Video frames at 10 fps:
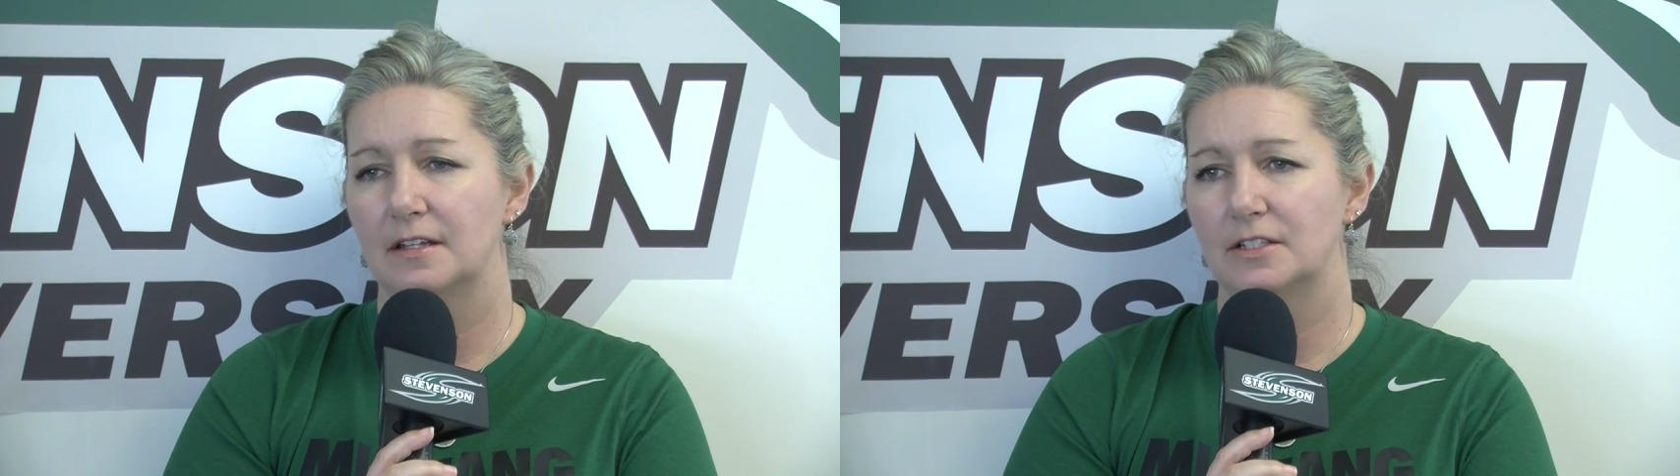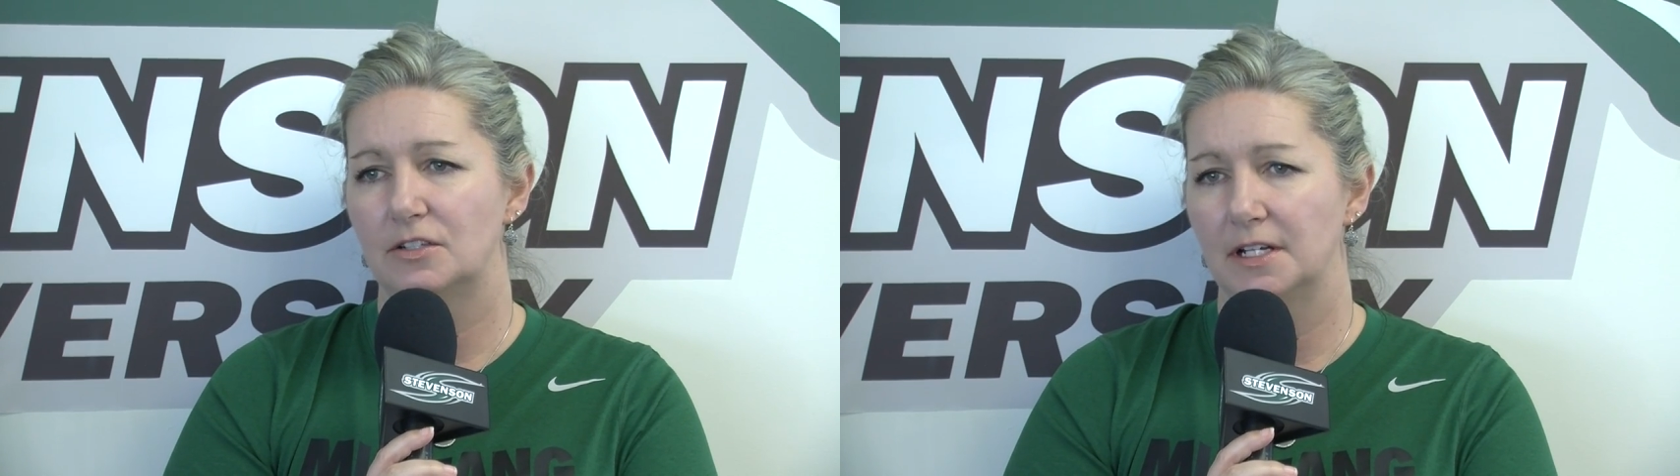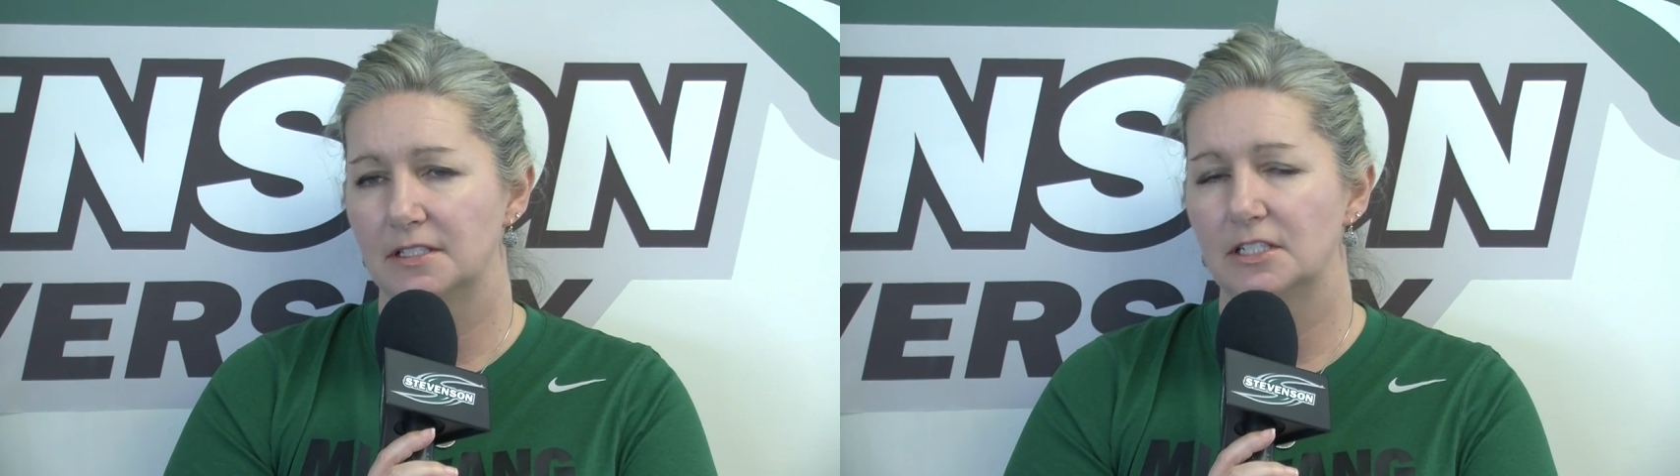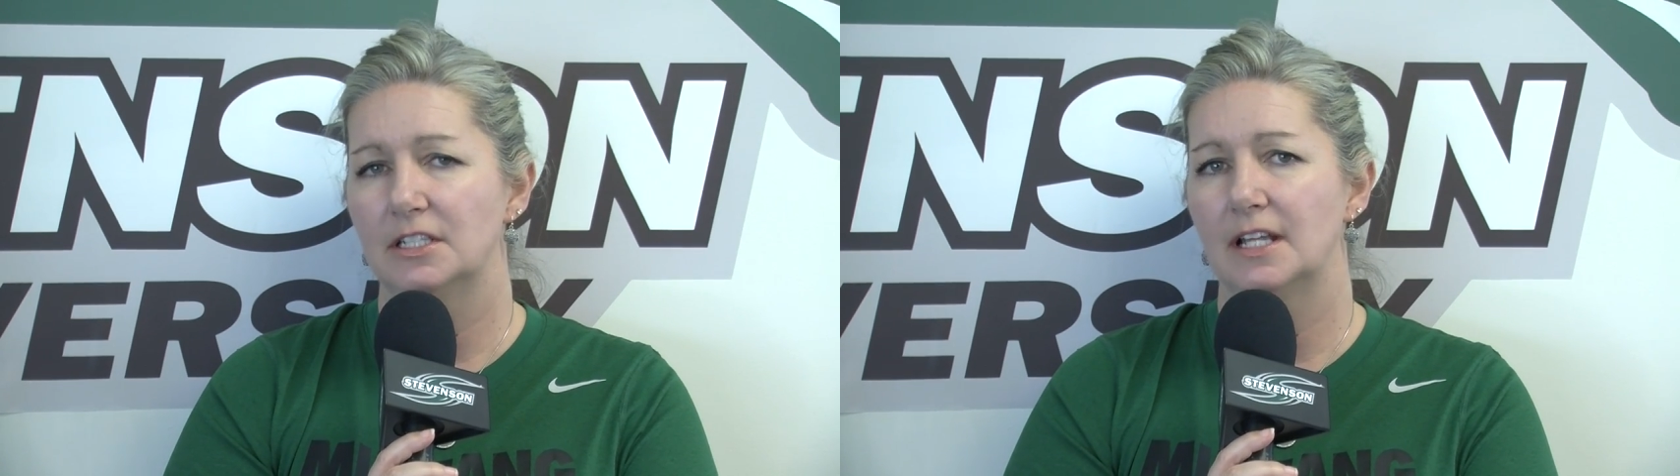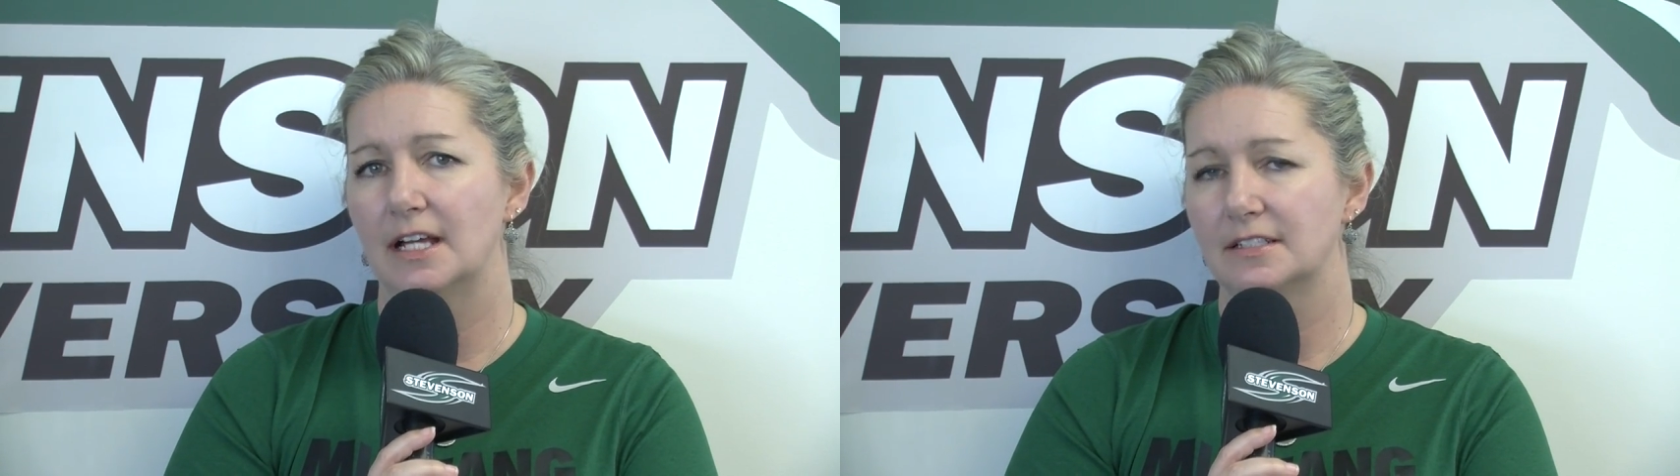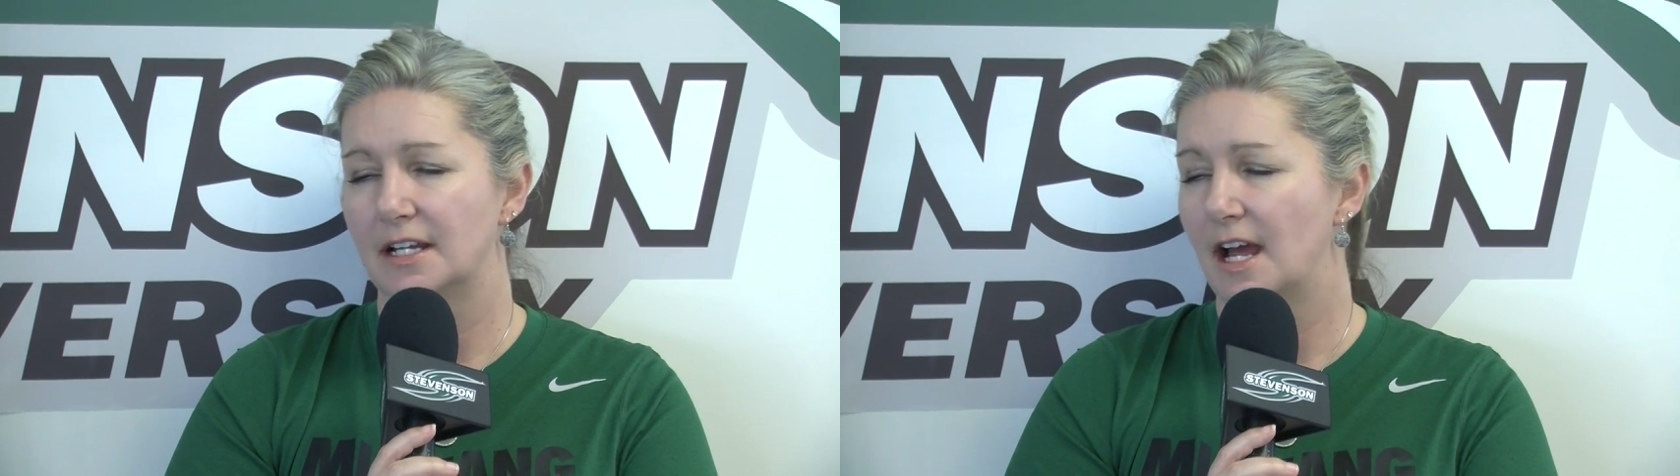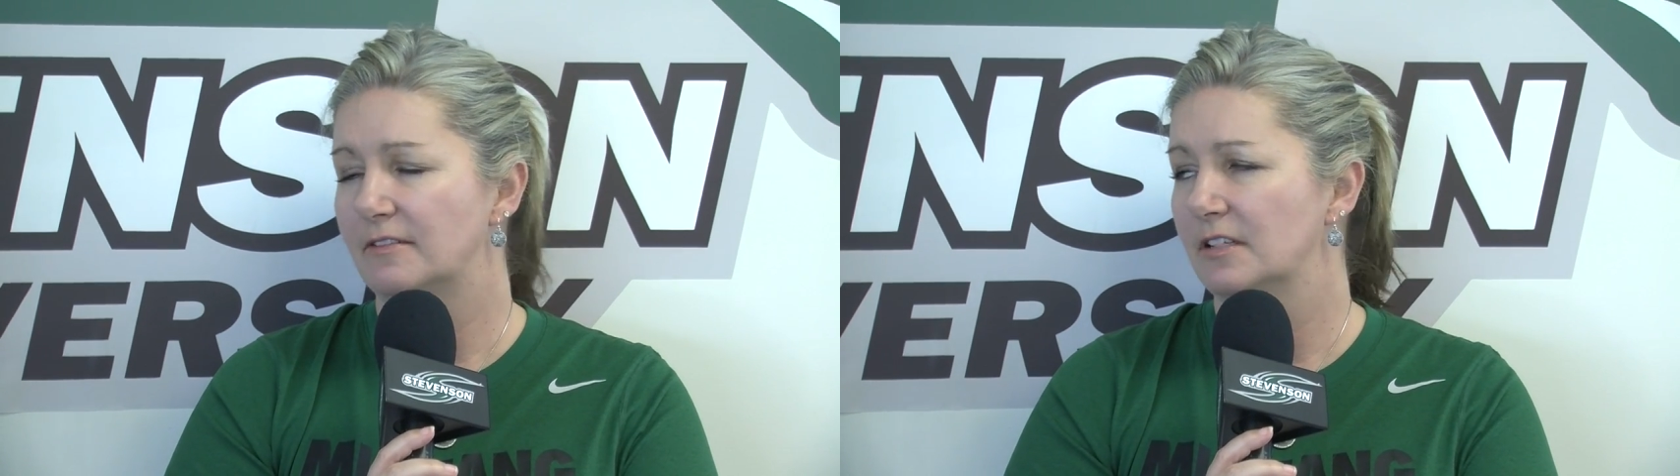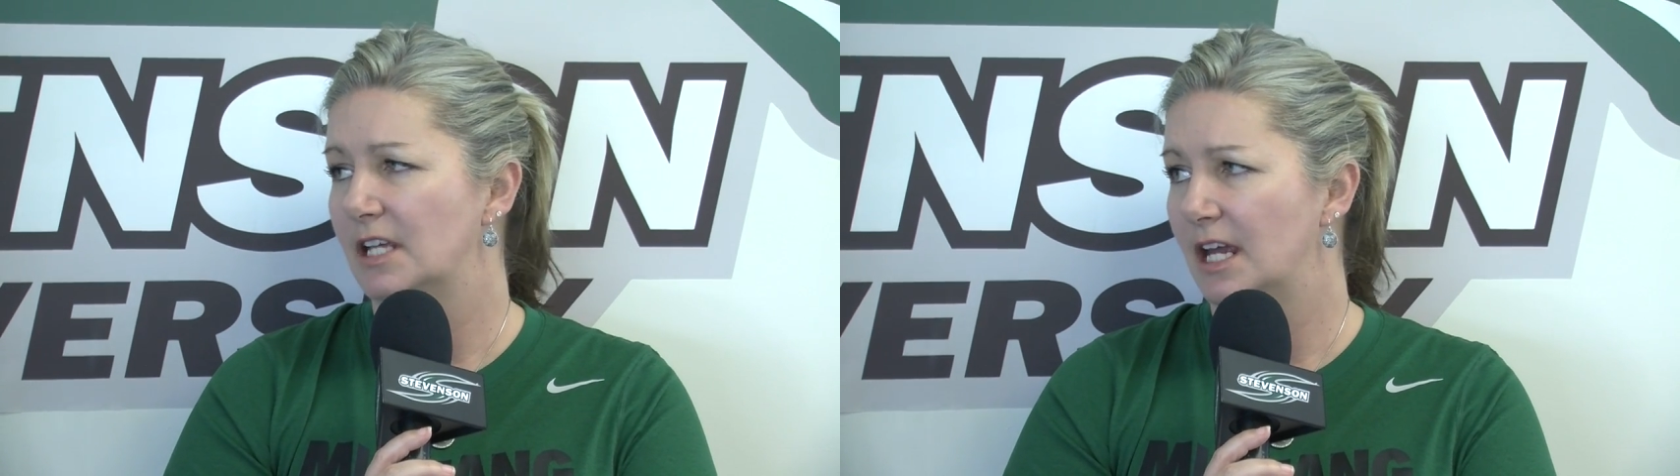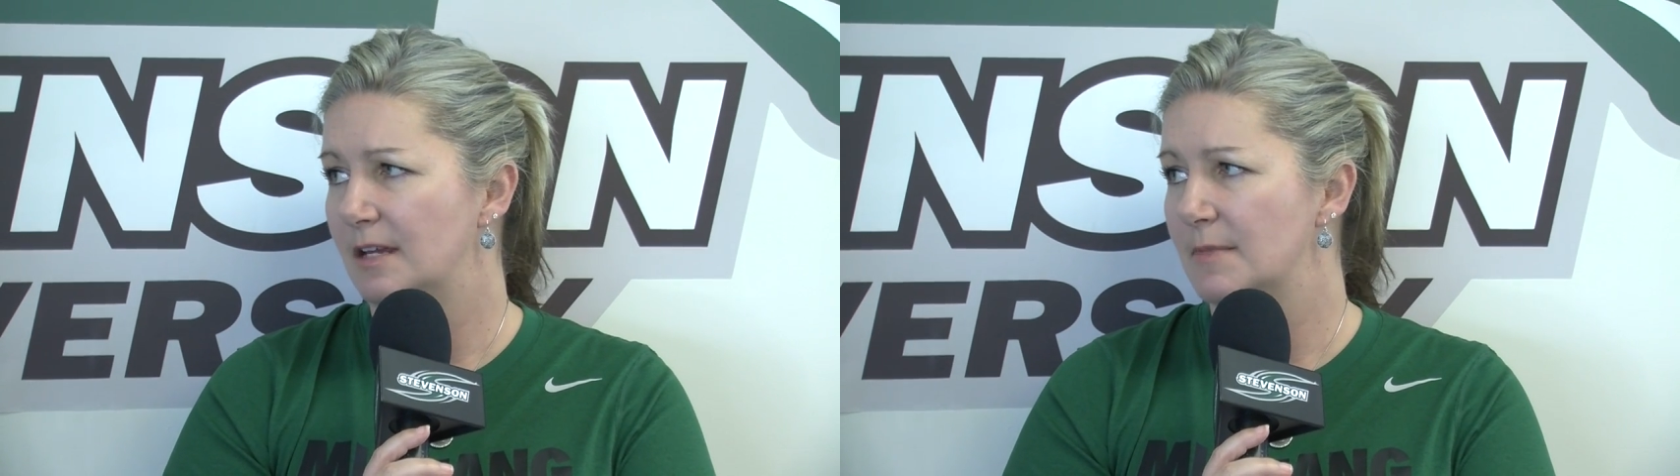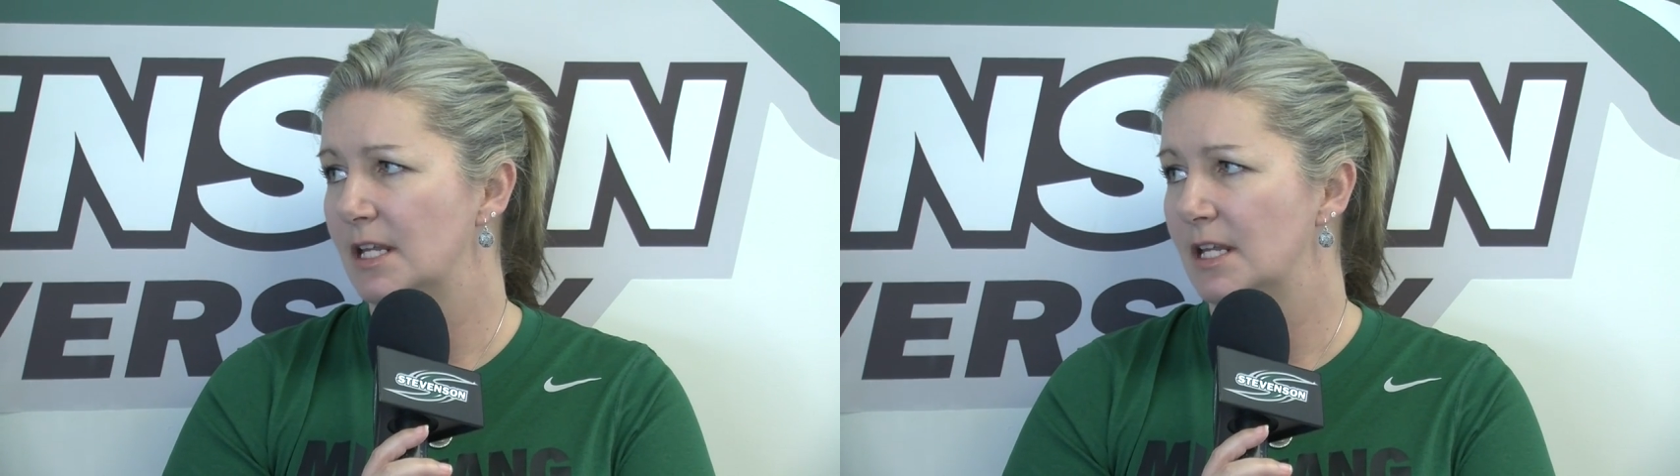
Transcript: the transition last night after the game